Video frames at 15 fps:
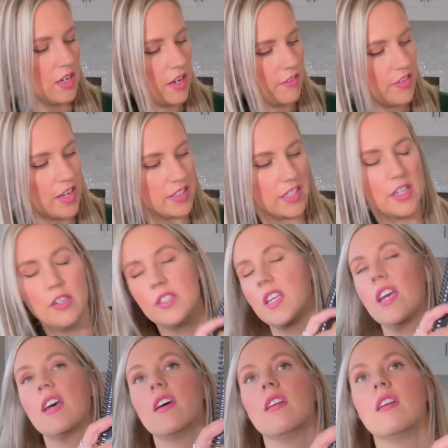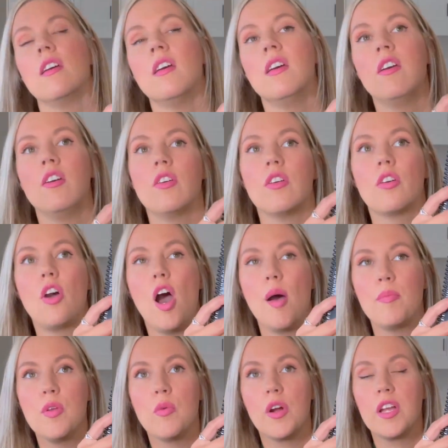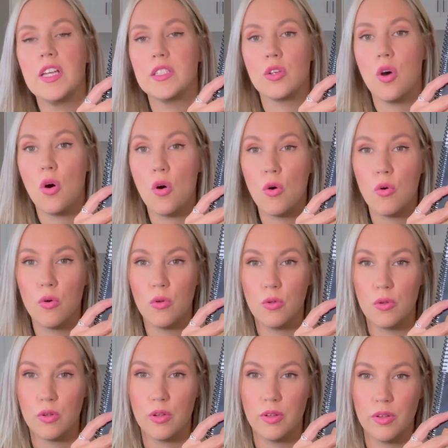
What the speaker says: if that's how you say it, copy work his whole